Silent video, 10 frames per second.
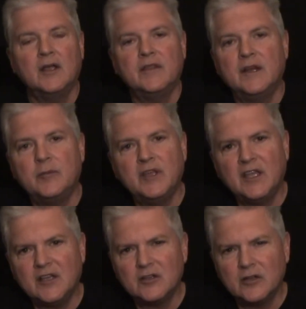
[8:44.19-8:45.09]
And then I
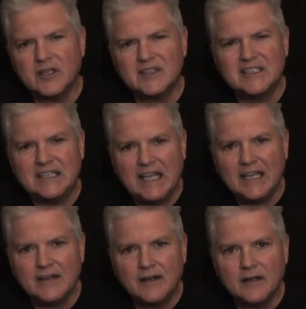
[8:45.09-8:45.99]
began to look at the
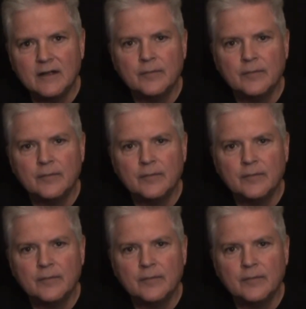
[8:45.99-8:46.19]
data